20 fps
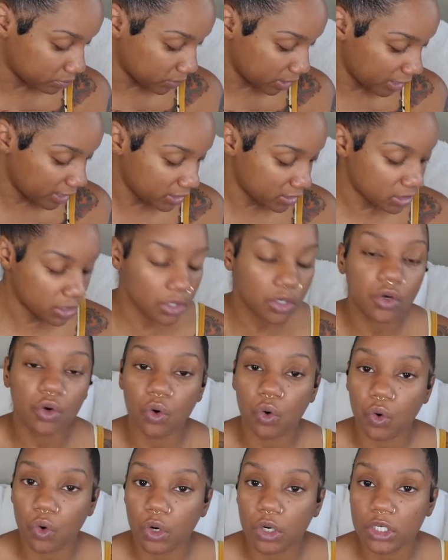Is the
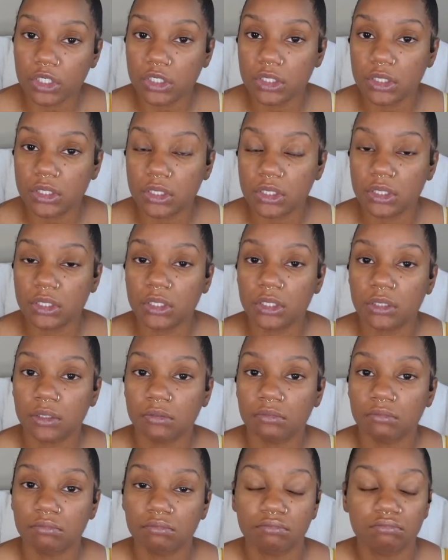course
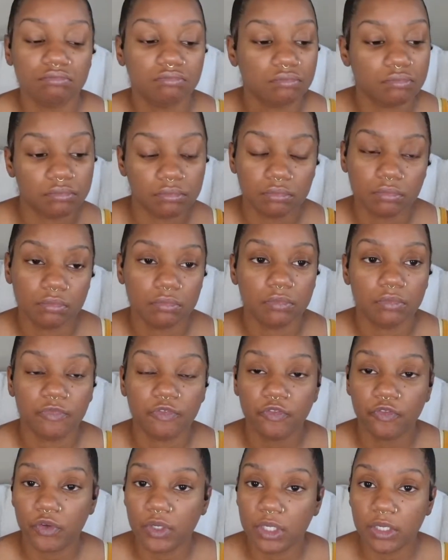
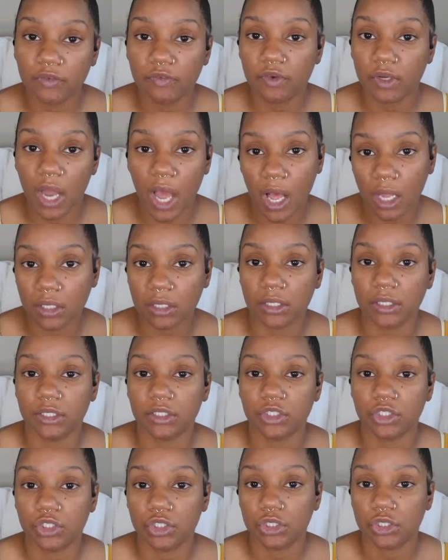full of
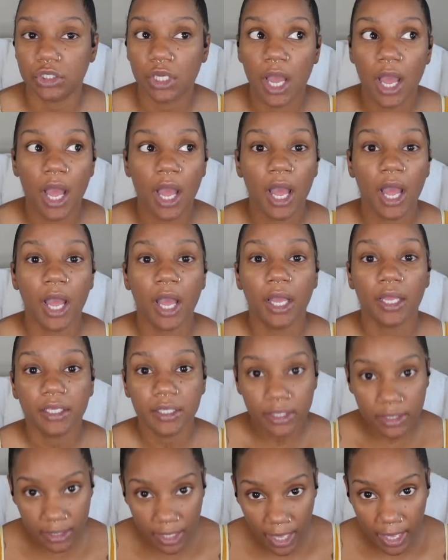knowledge?
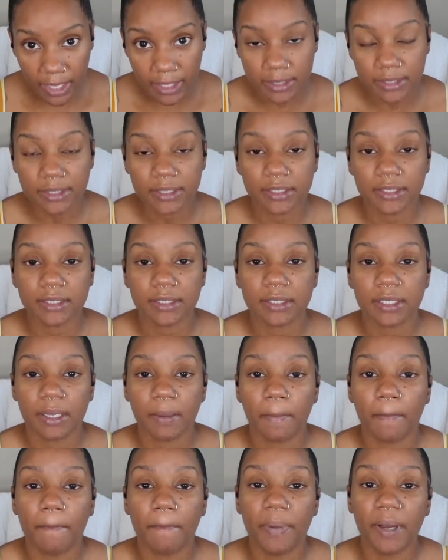Yes,
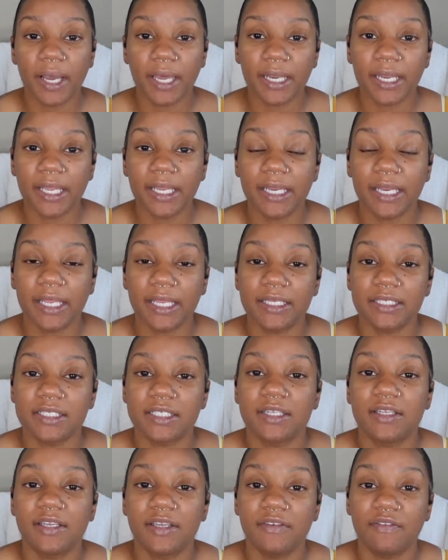but it is
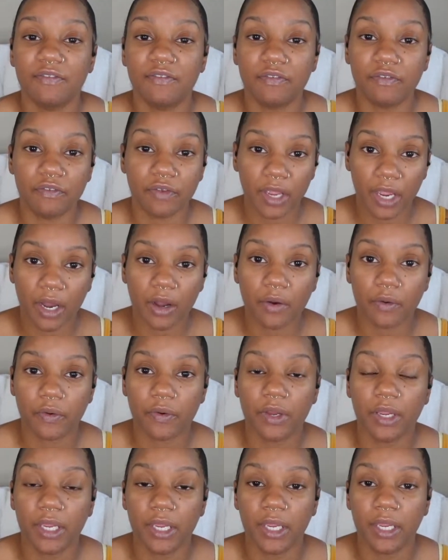the
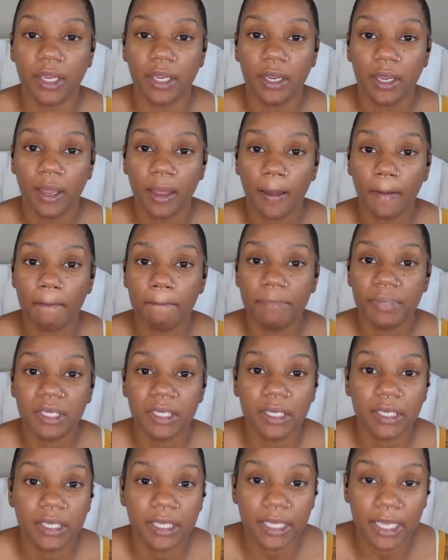very
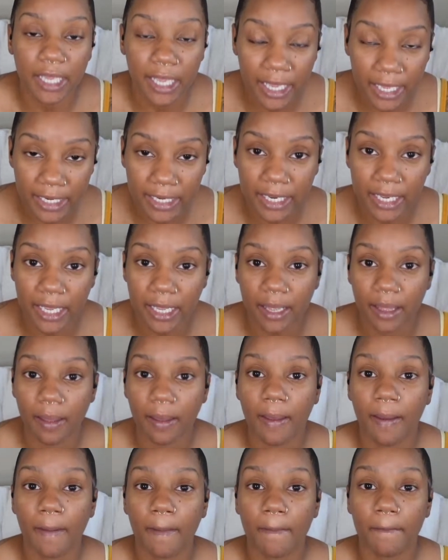beginning
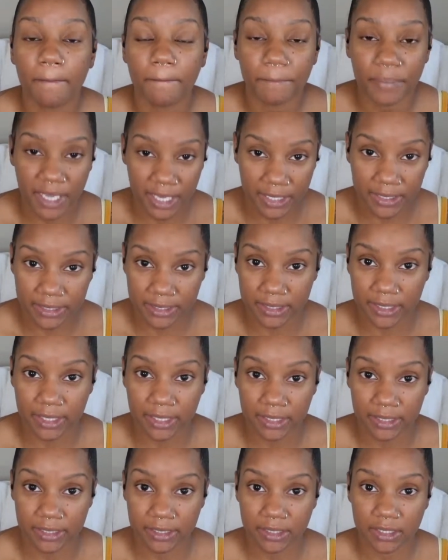
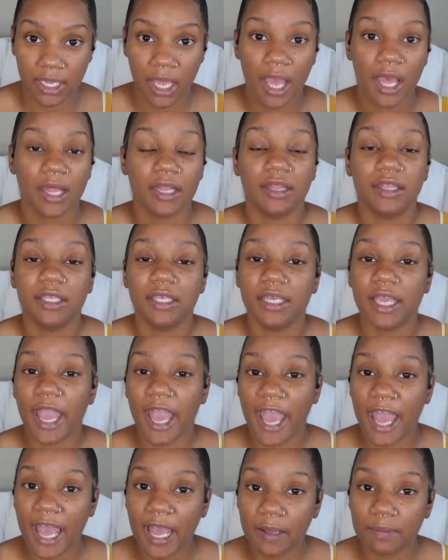basics, the
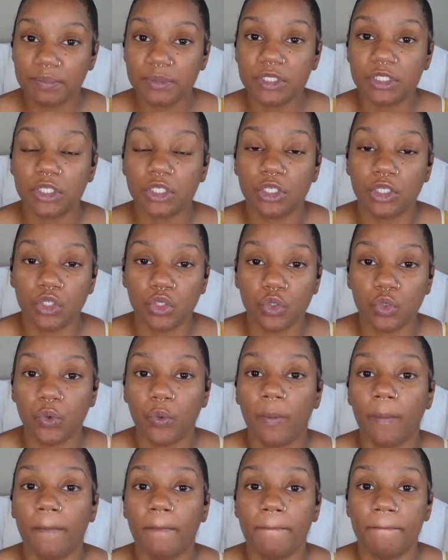absolute
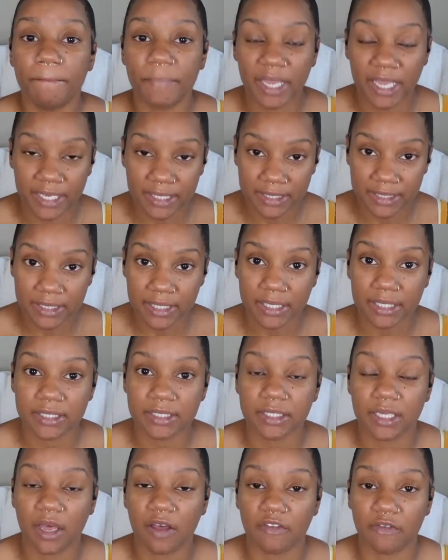
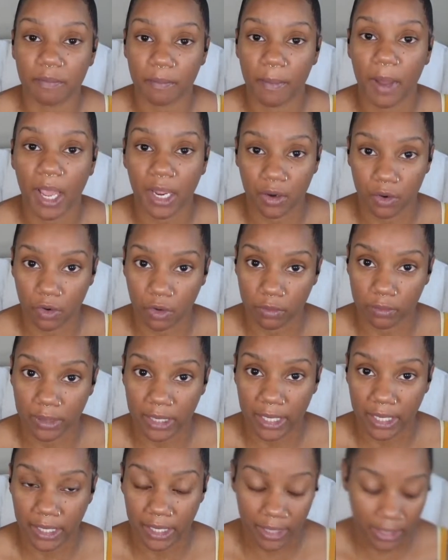basics of
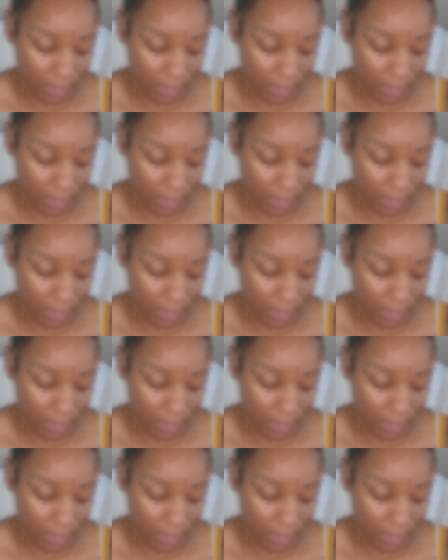microblading.